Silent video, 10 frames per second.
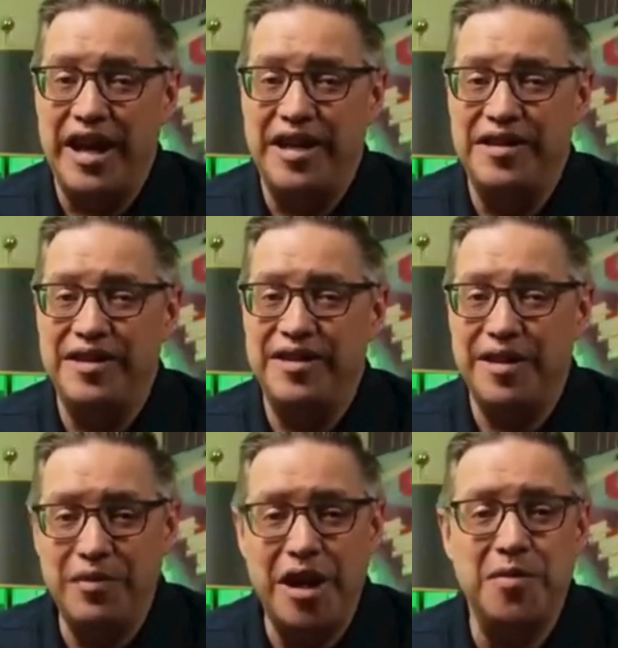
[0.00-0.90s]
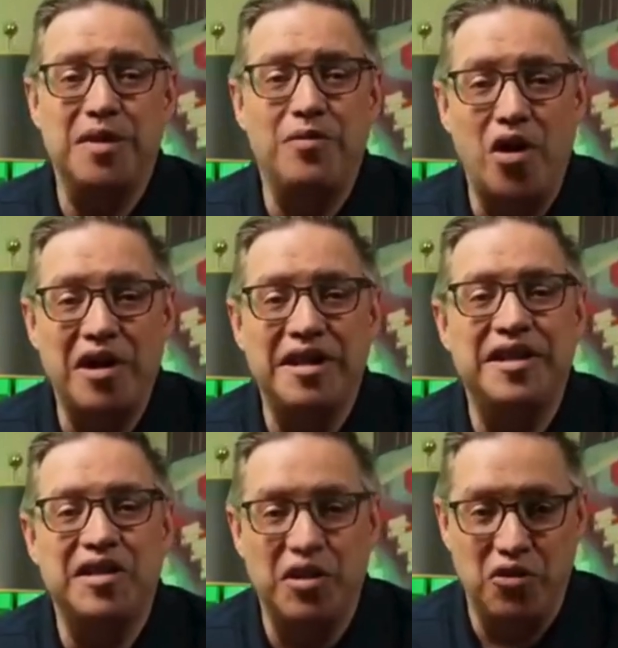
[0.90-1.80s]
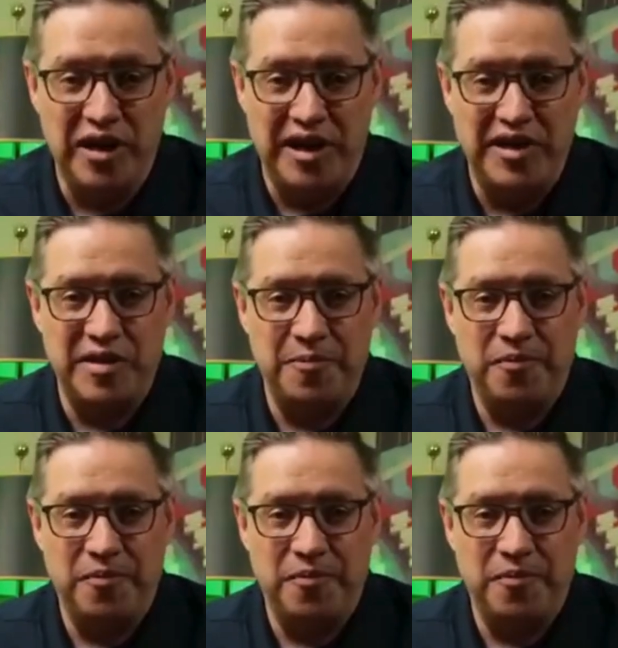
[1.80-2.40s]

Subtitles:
and sometimes the market disagrees.